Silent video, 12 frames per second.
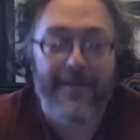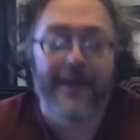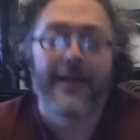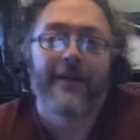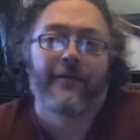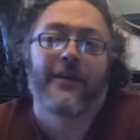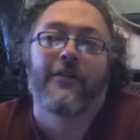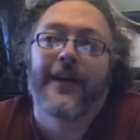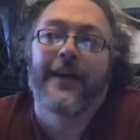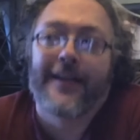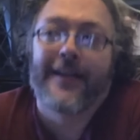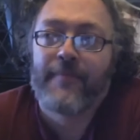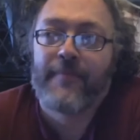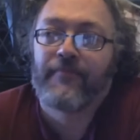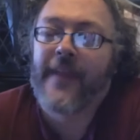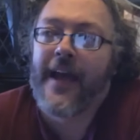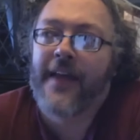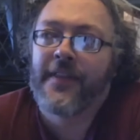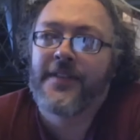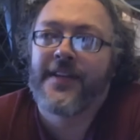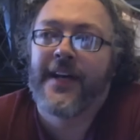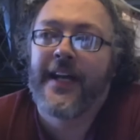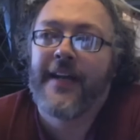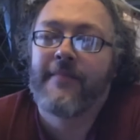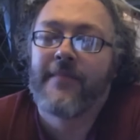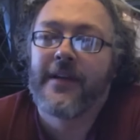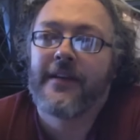Well, um, at the time,